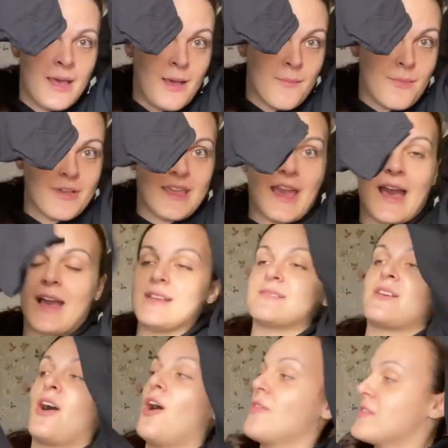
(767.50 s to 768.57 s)
But yeah, it's
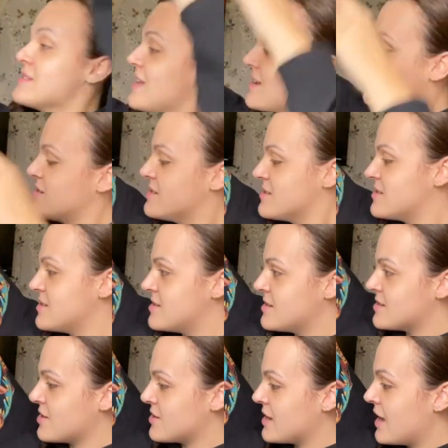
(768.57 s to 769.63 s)
got the Sanderson
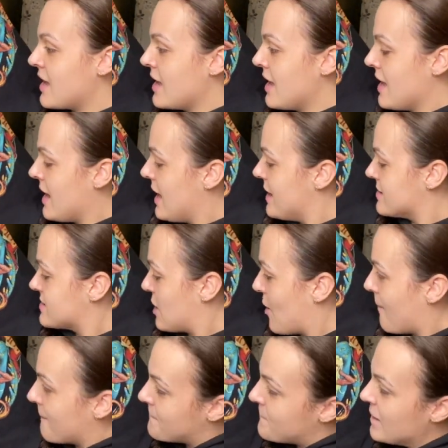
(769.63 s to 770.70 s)
Sisters on it, it's
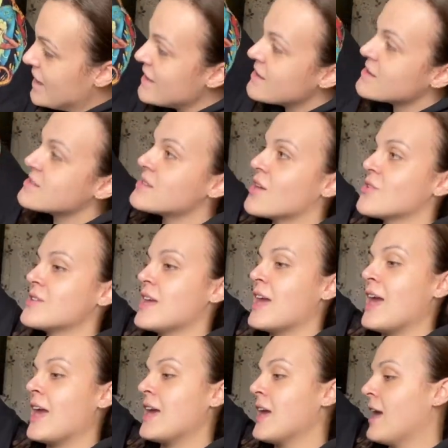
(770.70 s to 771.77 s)
got Binks on
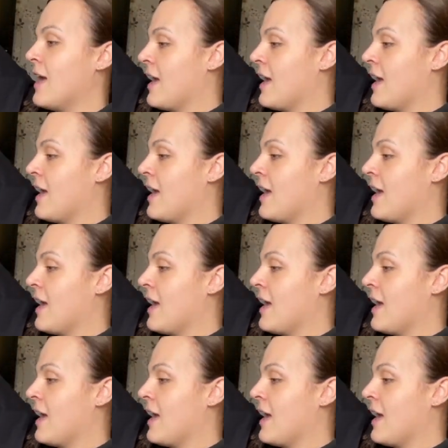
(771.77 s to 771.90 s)
it,